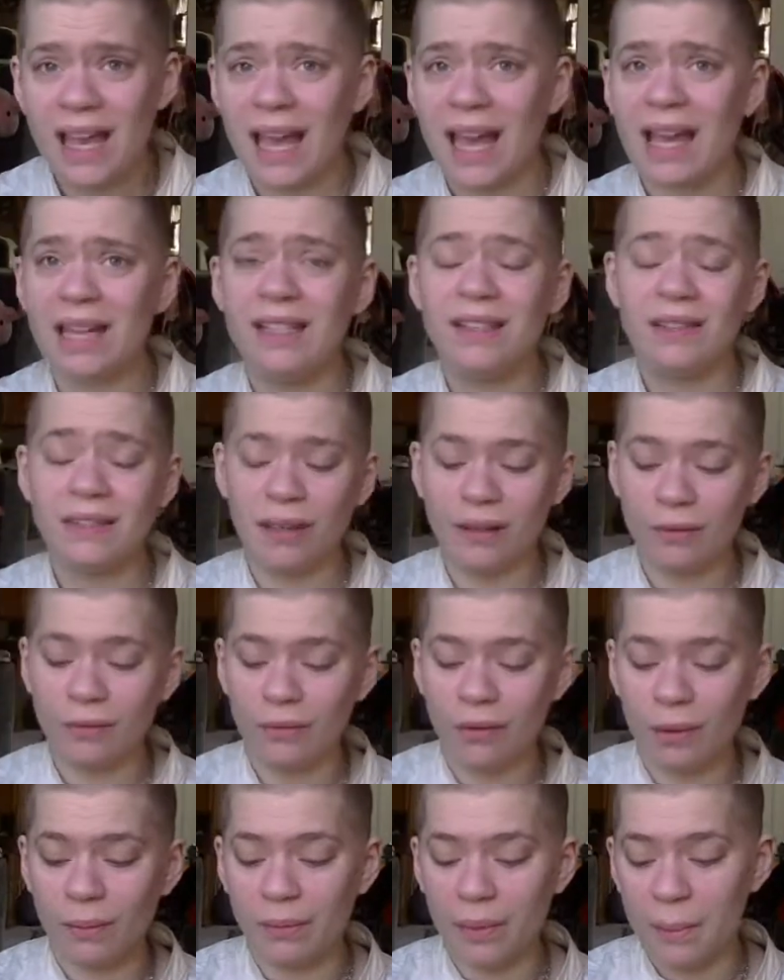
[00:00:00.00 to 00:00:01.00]
anything
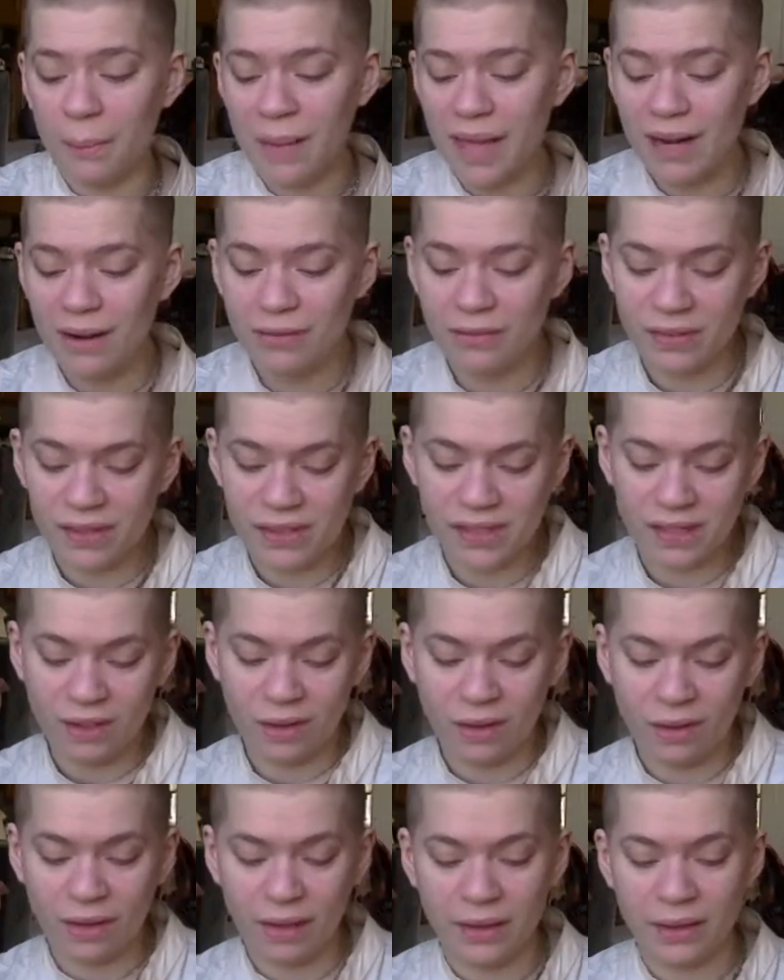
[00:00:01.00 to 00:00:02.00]
from the
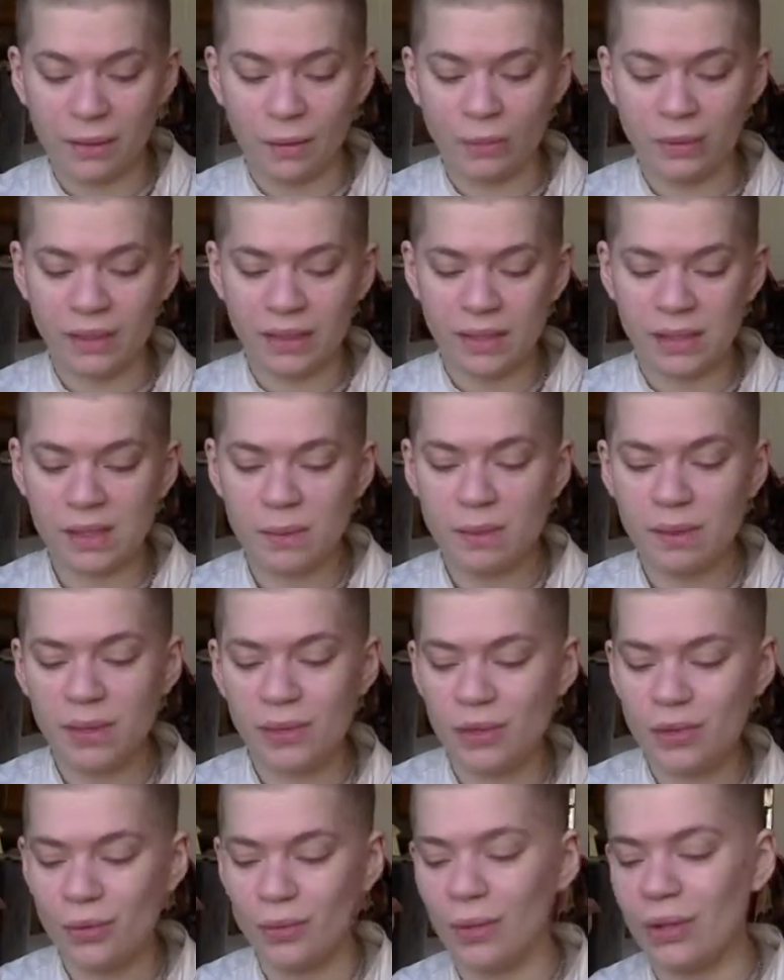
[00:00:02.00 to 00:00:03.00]
metaphysical and the really
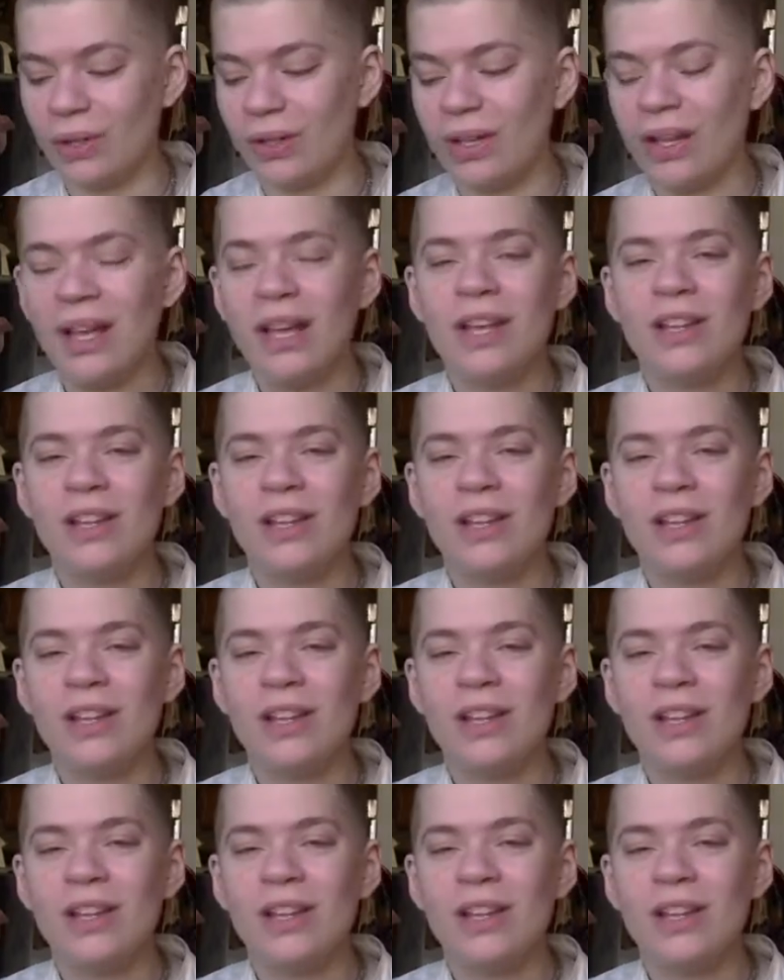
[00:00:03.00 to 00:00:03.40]
spiritual